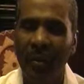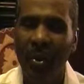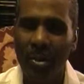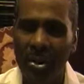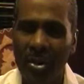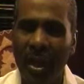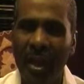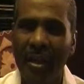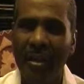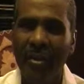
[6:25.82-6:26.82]
will
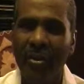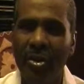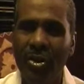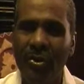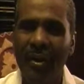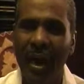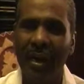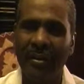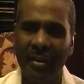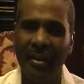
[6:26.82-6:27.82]
say to you and
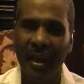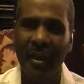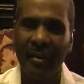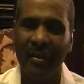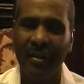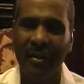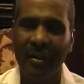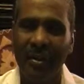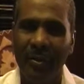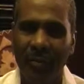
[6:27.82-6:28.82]
I today
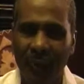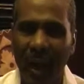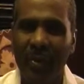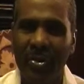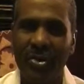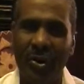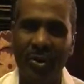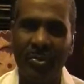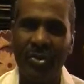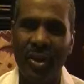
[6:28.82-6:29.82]
for our
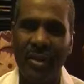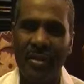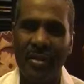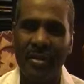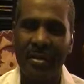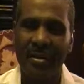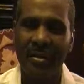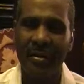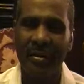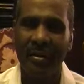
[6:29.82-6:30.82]

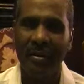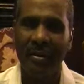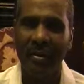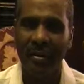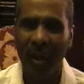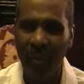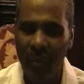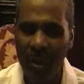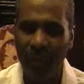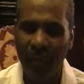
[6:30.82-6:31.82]
circumstances that
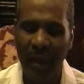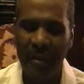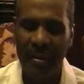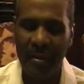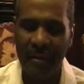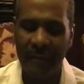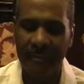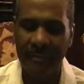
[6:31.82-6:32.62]
we face.